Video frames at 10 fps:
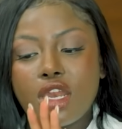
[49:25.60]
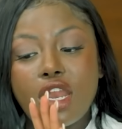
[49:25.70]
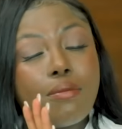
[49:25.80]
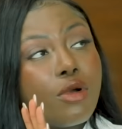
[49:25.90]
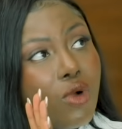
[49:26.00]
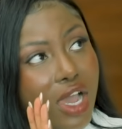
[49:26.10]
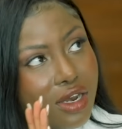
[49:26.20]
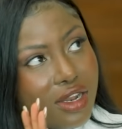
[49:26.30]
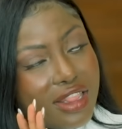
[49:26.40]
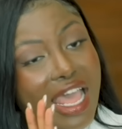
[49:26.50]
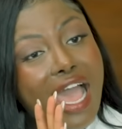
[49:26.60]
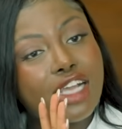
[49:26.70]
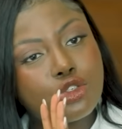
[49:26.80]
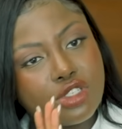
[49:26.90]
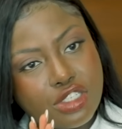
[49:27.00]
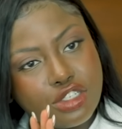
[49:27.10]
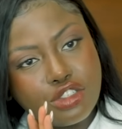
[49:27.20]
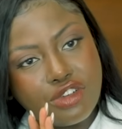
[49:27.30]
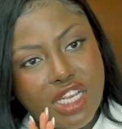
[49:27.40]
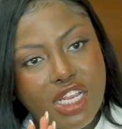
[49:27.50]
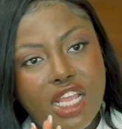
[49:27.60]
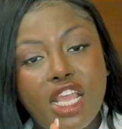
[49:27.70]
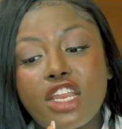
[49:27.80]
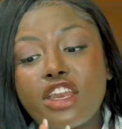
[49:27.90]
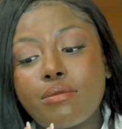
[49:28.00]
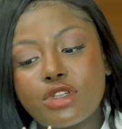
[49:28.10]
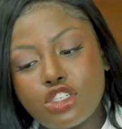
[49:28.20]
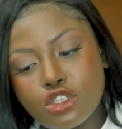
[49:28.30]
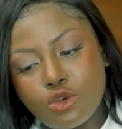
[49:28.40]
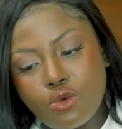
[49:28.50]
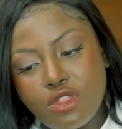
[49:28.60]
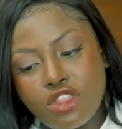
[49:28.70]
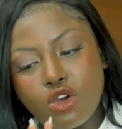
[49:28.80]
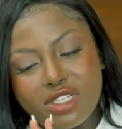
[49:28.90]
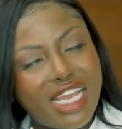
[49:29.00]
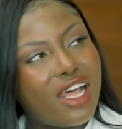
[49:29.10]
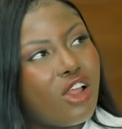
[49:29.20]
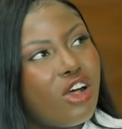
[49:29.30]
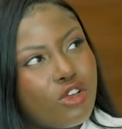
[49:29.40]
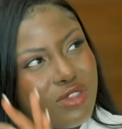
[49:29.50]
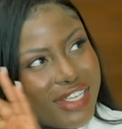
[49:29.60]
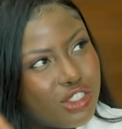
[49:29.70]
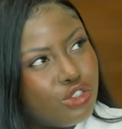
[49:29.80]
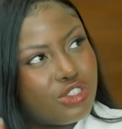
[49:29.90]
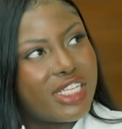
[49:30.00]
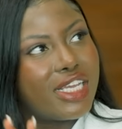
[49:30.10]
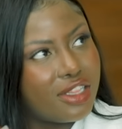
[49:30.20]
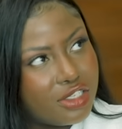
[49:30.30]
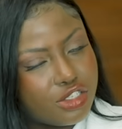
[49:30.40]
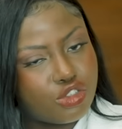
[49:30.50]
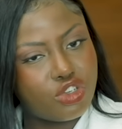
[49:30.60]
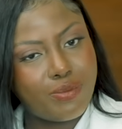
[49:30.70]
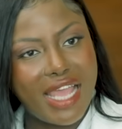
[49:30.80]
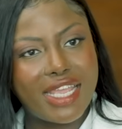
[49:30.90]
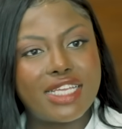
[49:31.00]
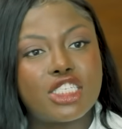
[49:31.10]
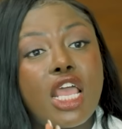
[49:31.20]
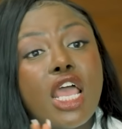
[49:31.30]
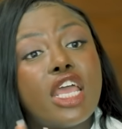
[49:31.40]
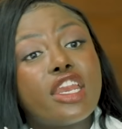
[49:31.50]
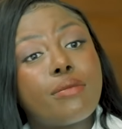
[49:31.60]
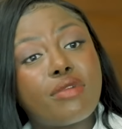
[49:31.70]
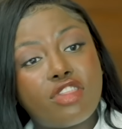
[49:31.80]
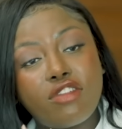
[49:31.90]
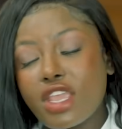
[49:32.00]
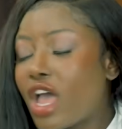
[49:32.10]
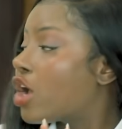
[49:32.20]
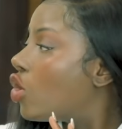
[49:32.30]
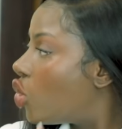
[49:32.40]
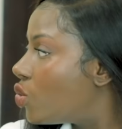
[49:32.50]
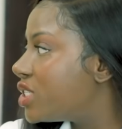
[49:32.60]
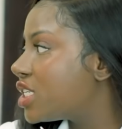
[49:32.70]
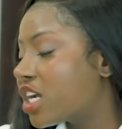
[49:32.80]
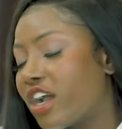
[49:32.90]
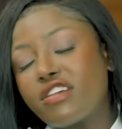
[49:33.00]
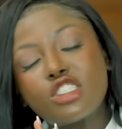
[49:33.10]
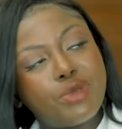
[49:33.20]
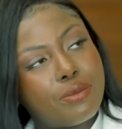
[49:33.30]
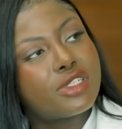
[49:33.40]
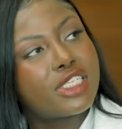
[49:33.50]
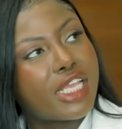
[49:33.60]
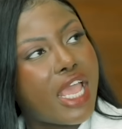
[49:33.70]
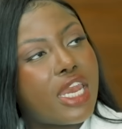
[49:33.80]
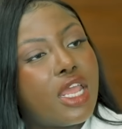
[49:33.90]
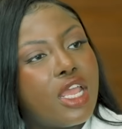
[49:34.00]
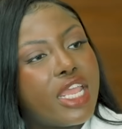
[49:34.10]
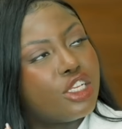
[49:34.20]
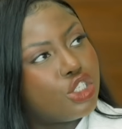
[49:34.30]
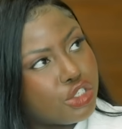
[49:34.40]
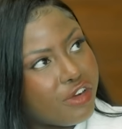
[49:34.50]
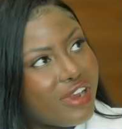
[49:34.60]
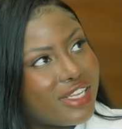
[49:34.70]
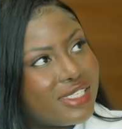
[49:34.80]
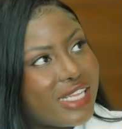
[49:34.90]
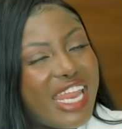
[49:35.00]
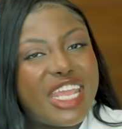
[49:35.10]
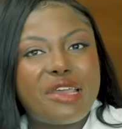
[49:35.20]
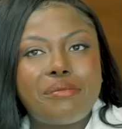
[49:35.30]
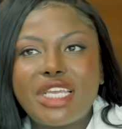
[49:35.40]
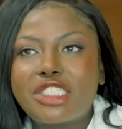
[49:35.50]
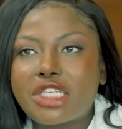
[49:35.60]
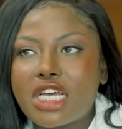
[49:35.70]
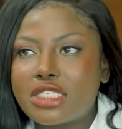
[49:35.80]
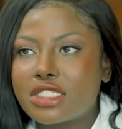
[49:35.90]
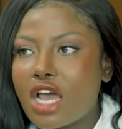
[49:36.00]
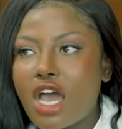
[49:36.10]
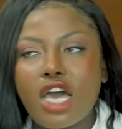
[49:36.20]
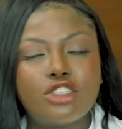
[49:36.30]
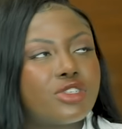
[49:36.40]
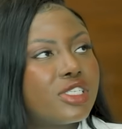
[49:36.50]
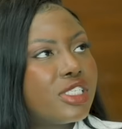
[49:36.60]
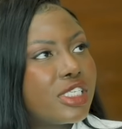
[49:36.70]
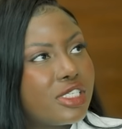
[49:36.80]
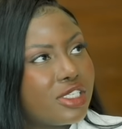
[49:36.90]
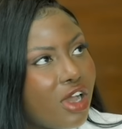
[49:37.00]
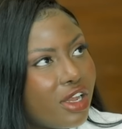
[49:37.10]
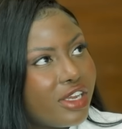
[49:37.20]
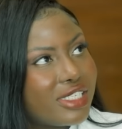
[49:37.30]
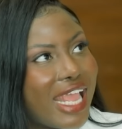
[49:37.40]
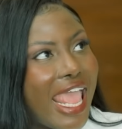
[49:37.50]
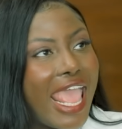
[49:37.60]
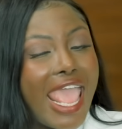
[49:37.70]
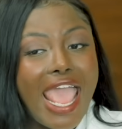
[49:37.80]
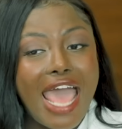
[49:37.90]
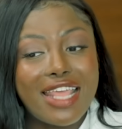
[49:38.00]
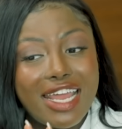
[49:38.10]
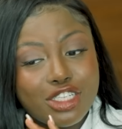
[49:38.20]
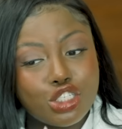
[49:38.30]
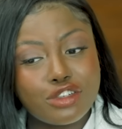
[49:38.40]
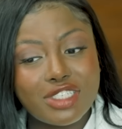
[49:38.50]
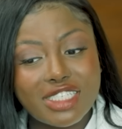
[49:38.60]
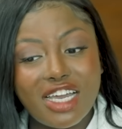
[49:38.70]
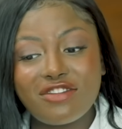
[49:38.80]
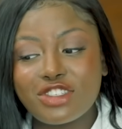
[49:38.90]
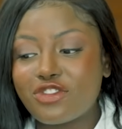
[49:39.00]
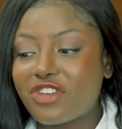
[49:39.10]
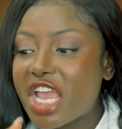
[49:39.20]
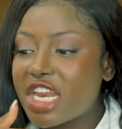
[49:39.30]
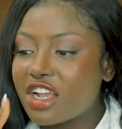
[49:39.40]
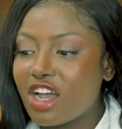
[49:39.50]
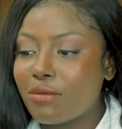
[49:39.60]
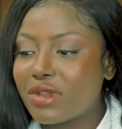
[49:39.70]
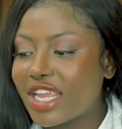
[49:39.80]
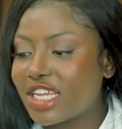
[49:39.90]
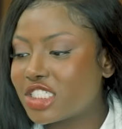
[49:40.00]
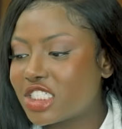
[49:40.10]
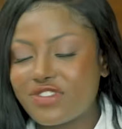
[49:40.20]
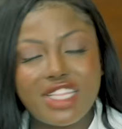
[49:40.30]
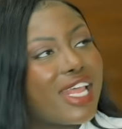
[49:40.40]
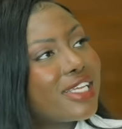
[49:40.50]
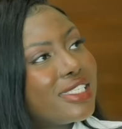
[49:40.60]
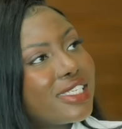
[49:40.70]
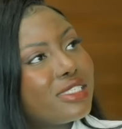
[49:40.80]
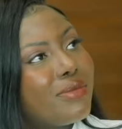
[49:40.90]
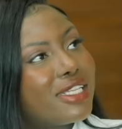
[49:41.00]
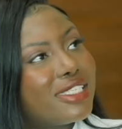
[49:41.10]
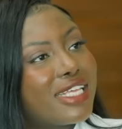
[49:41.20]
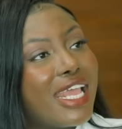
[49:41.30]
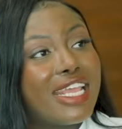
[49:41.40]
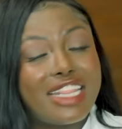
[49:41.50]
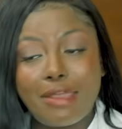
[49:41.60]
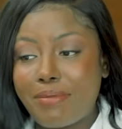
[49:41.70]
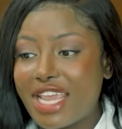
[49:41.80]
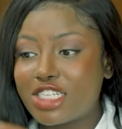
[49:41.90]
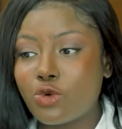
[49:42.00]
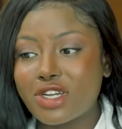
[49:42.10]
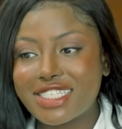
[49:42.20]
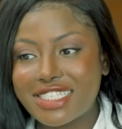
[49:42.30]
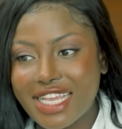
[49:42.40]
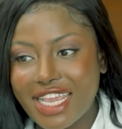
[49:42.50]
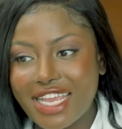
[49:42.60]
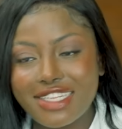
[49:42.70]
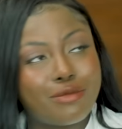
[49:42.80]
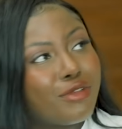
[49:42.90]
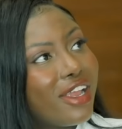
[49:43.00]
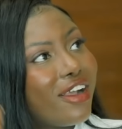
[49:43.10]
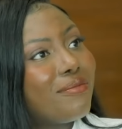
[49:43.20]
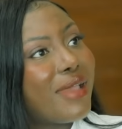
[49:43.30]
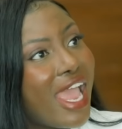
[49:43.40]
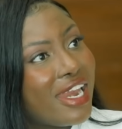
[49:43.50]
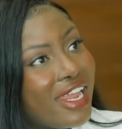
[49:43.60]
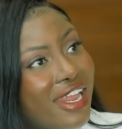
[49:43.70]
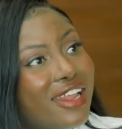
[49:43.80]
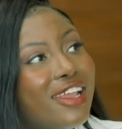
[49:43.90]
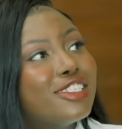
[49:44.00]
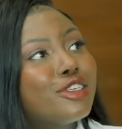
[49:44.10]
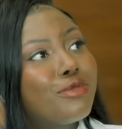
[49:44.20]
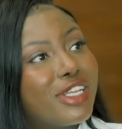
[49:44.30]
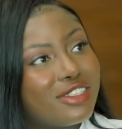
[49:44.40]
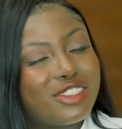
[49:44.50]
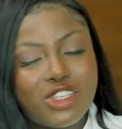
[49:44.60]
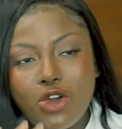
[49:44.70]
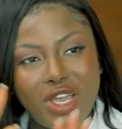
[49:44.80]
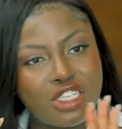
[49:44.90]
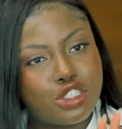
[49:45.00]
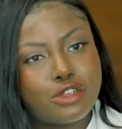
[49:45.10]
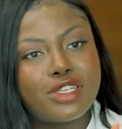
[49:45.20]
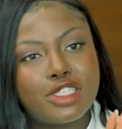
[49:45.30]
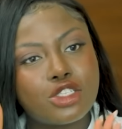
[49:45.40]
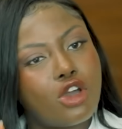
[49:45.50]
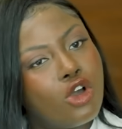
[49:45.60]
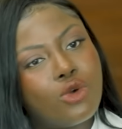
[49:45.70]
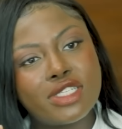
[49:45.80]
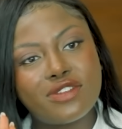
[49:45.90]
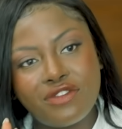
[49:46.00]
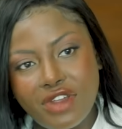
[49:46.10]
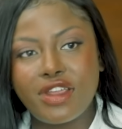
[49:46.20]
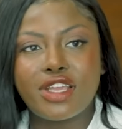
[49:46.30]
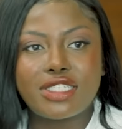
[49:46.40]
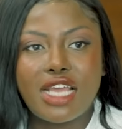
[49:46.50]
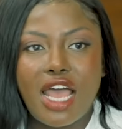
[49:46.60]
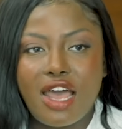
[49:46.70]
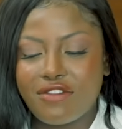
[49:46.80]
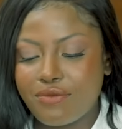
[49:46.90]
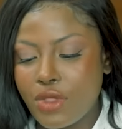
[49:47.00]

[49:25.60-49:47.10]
Number one, mm. the actual surgery. Number two, the hotel, although that's usually in the surgery package. Yeah. Number three, I always encourage people to get insurance, and it can be just one hundred sixty dollars, mm-hmm. and that insurance covers you for any complications for the next six months. They pay towards a ticket to bring a companion, yeah. to bring, so insurance is always very good to have.